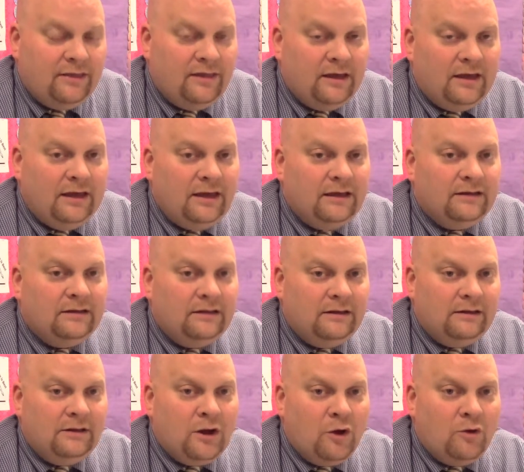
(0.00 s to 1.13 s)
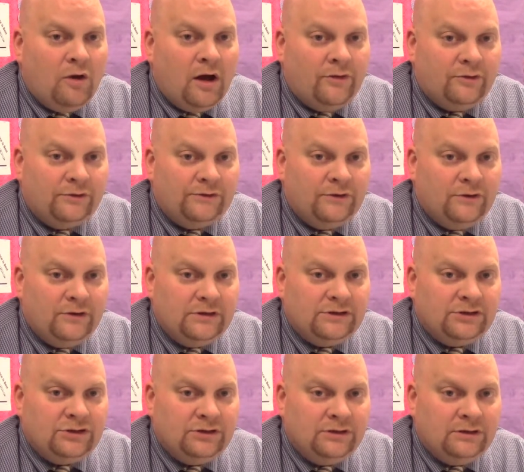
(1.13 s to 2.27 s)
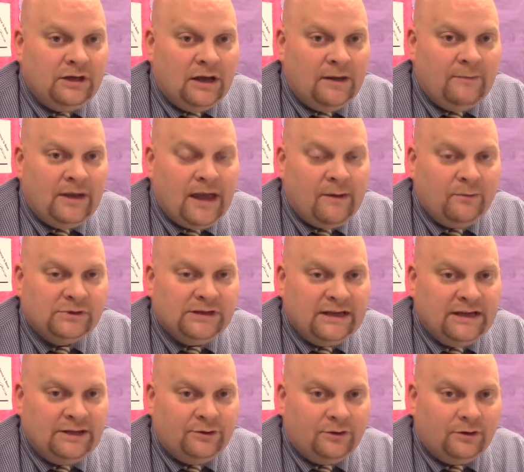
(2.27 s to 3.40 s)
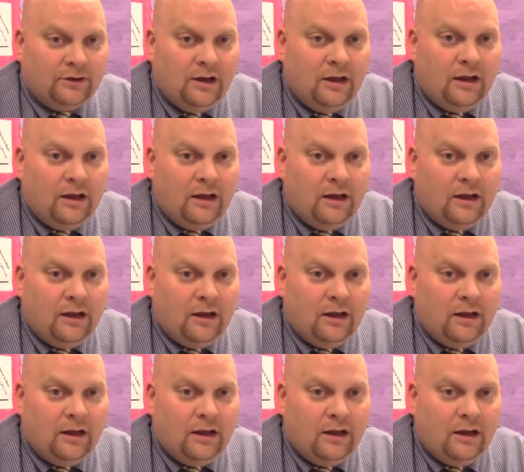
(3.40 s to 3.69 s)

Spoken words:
then no other students should be able to enter.